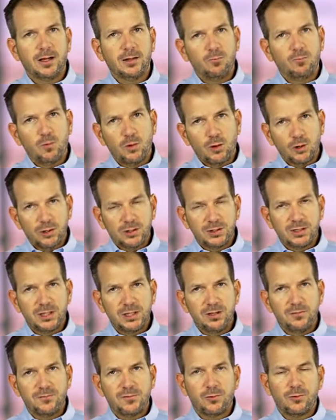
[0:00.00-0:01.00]
words that
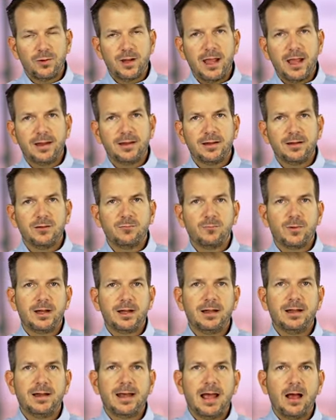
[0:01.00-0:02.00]
you've created and
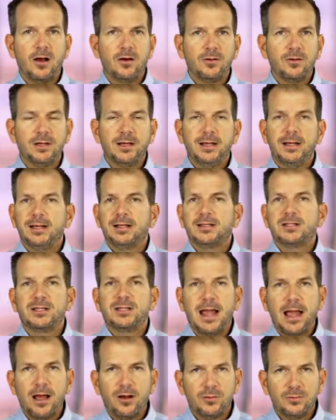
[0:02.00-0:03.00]
written down,
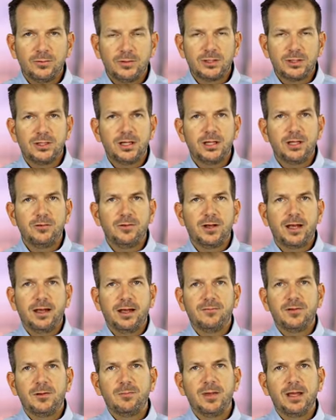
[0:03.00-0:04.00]
sounds that you
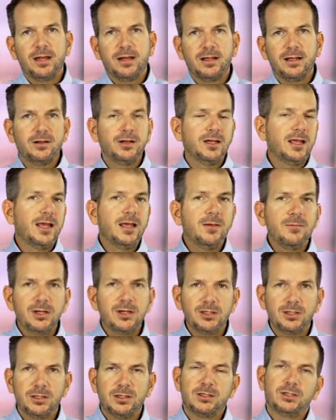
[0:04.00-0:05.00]
have emitted,
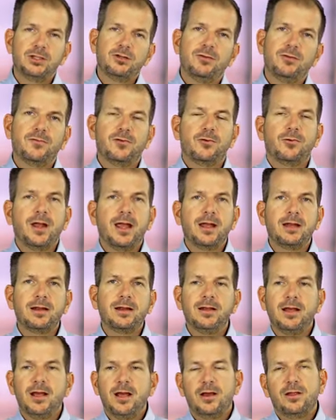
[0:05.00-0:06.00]
images you have
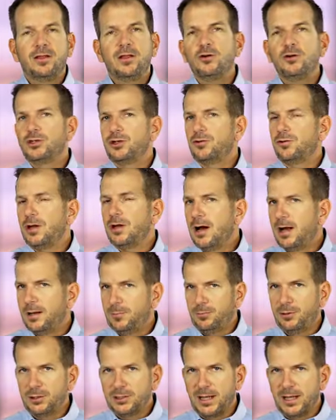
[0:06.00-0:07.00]
created, those are
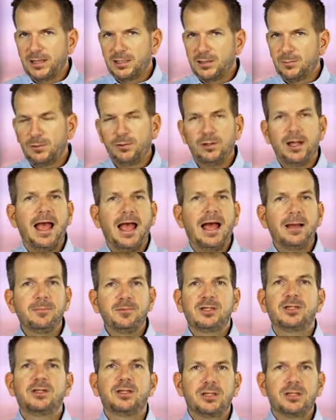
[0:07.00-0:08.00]
not protectable
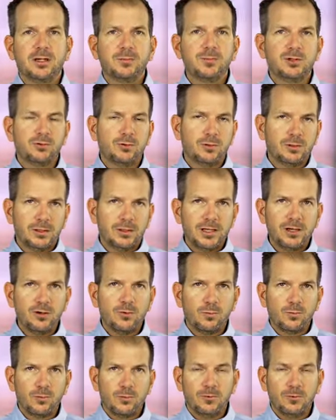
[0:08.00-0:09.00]
absent some sort of
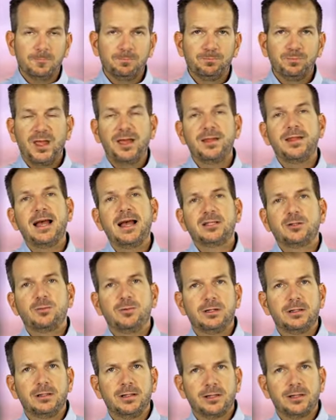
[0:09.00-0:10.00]
legal rule. And that's
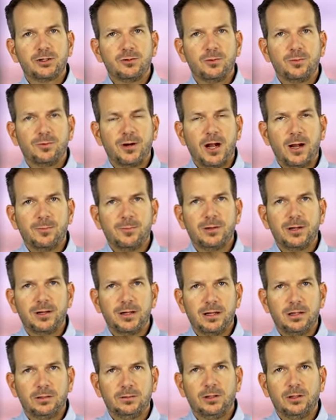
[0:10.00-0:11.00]
what intellectual property
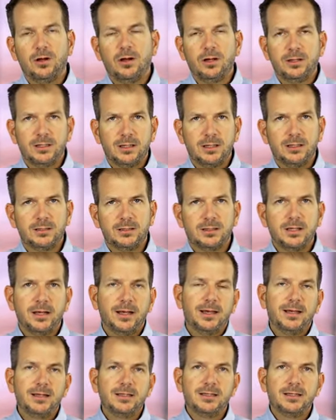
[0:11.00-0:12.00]
law does,
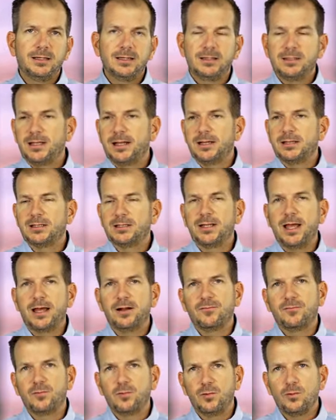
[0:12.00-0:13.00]
is it is a set
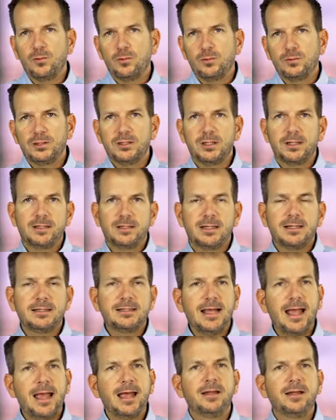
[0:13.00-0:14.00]
of rules that's
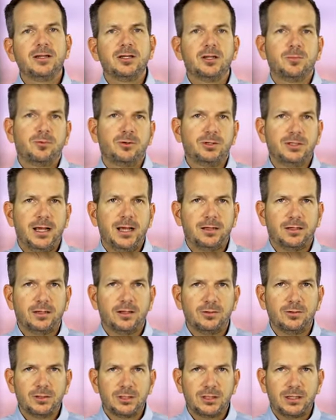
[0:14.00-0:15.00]
intended to protect
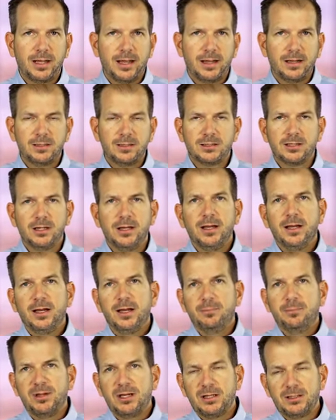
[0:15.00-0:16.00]
those things
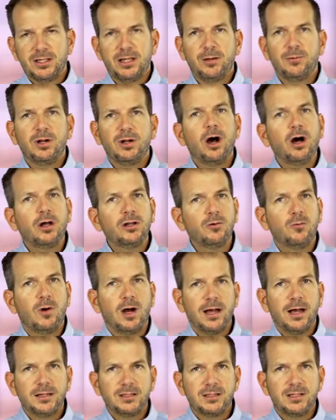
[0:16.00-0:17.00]
because they would
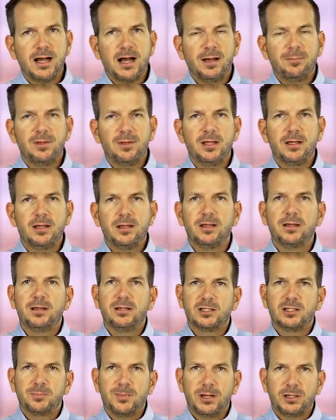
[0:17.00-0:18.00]
otherwise not be
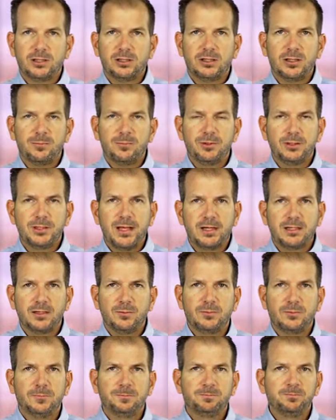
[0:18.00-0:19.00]
especially
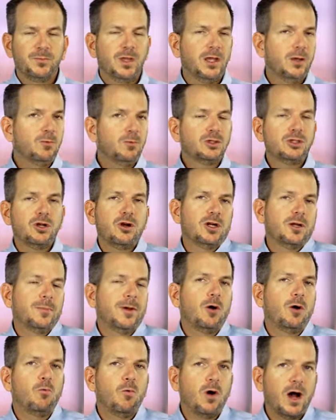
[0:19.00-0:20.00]
protectable. And we'll talk
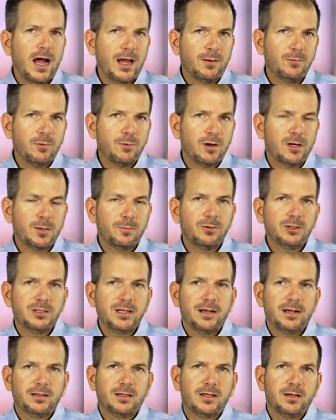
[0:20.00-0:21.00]
about why we want to
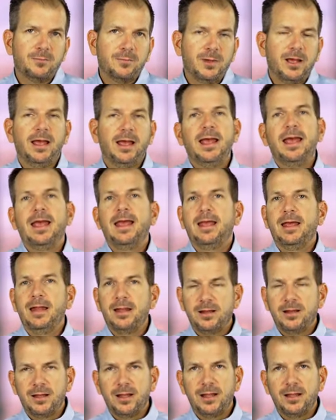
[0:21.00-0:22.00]
protect them
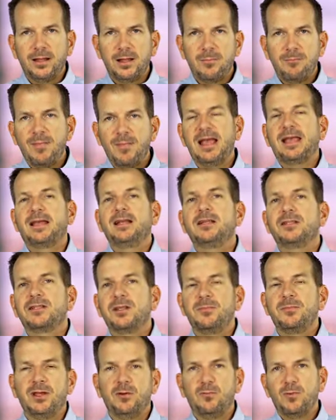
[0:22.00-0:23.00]
and the
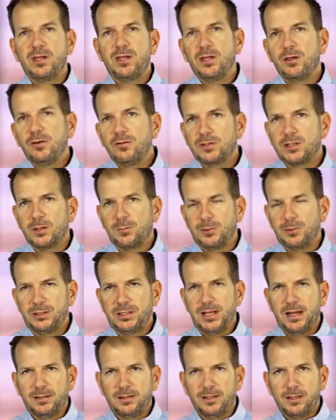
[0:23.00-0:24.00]
mechanism that we use to
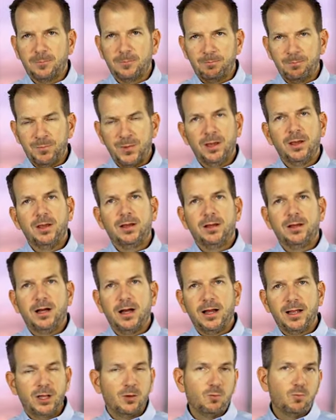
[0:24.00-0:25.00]
protect them
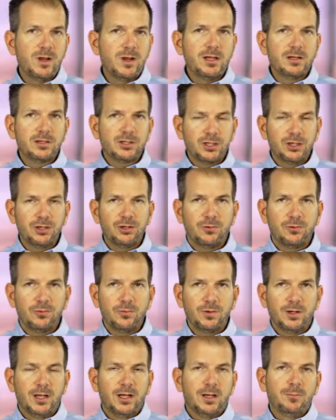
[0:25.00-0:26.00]
in week
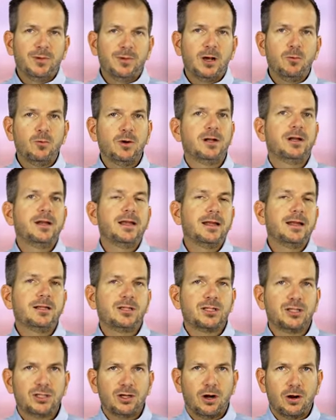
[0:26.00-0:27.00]
two. But I wanted to get us
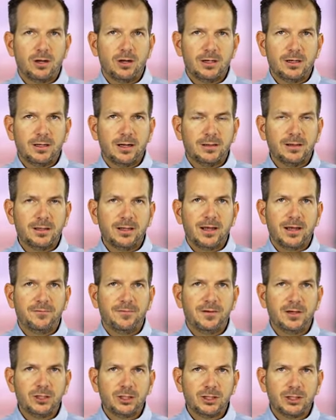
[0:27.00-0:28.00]
started on the
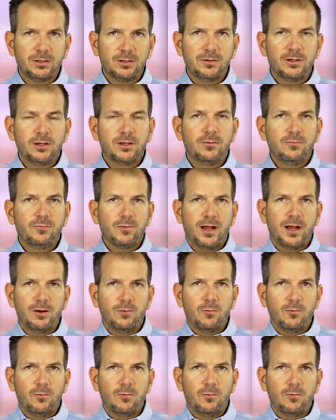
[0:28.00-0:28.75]
definition right